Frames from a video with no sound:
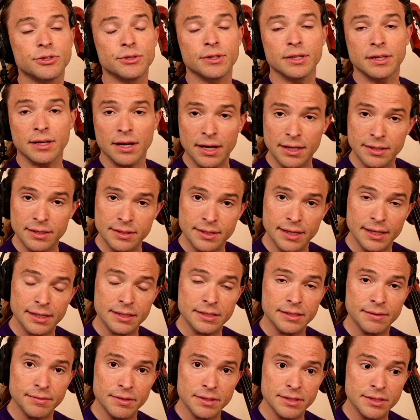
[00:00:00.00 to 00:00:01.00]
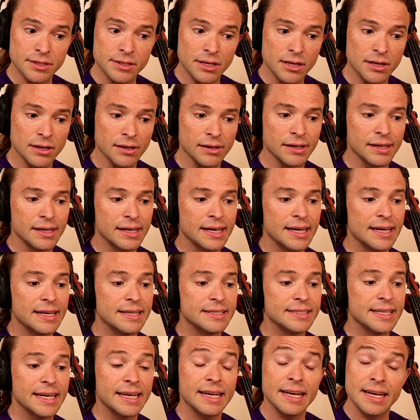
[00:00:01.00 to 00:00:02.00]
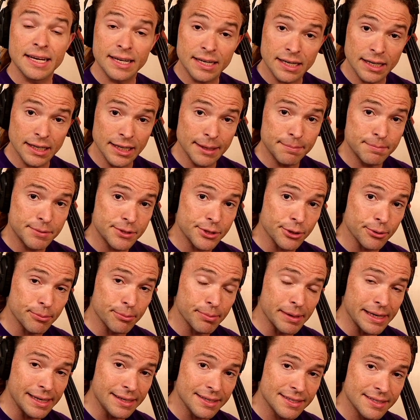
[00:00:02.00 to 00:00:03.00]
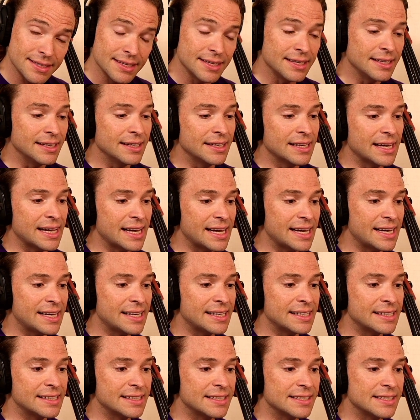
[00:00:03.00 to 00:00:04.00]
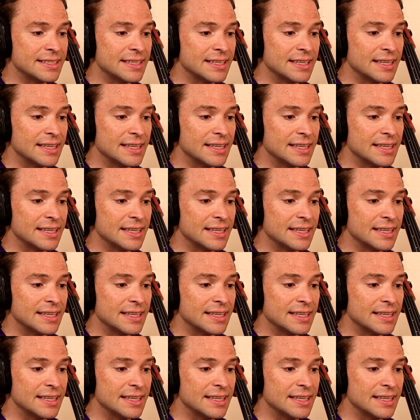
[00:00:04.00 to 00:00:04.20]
to the context of the song. It is a calypso beat, and